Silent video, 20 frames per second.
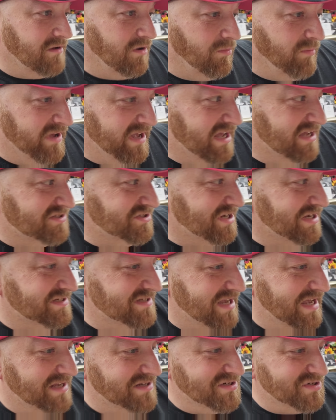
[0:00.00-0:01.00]
Oh my gosh,
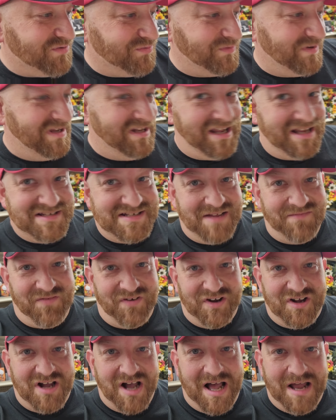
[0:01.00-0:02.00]
guys, I just realized I
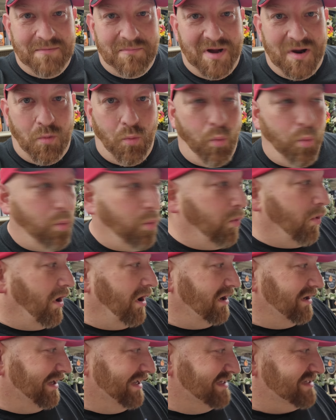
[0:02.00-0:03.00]
forgot my
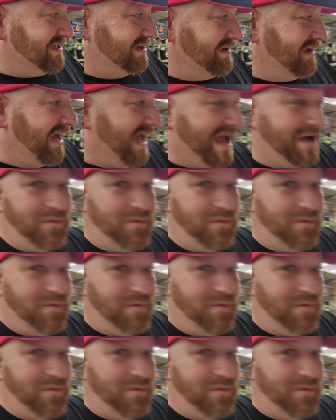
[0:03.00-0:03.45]
wallet.